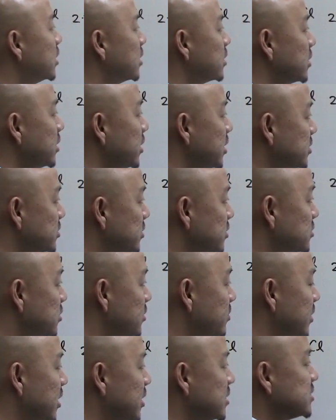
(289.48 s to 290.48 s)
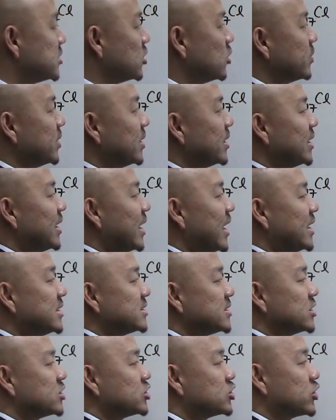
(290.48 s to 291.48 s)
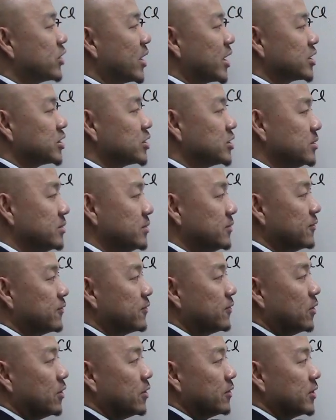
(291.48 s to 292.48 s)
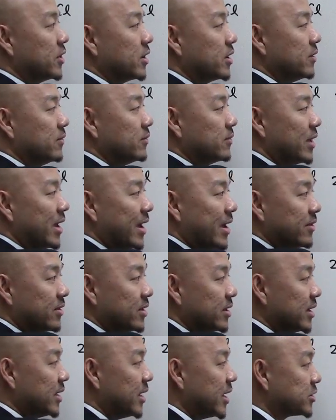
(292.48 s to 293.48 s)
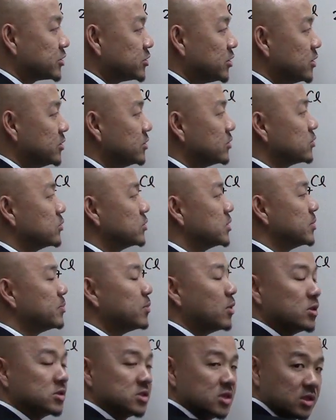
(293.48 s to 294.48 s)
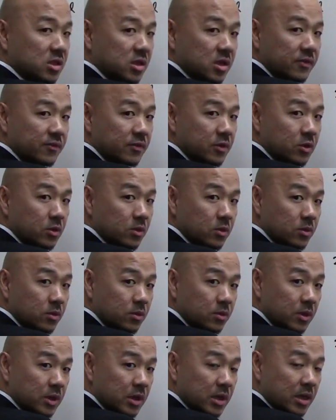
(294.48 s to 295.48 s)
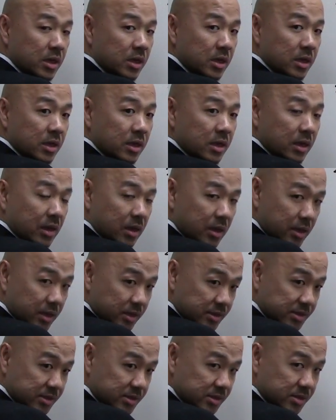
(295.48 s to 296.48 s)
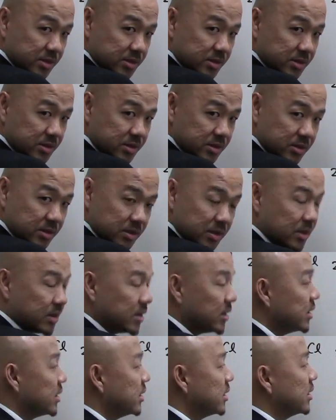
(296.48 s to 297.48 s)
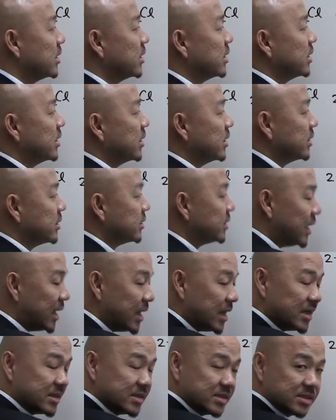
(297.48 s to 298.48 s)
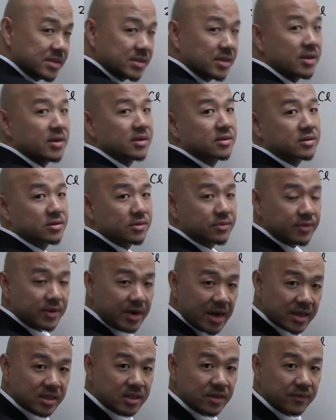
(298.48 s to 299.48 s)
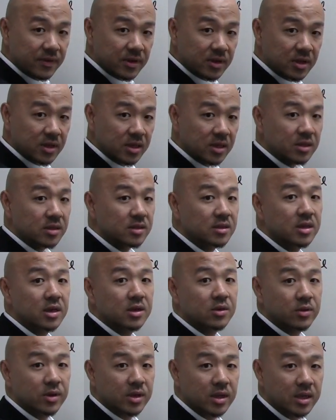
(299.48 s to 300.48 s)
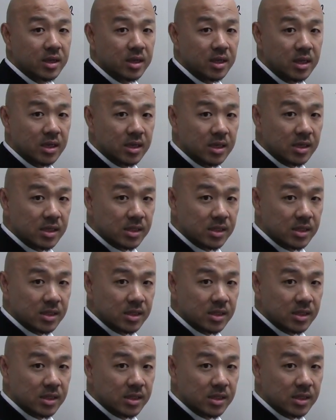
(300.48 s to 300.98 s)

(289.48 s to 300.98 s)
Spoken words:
This also means there will be less attraction for the added electron to the positive nucleus. Thus, the reactivity decreases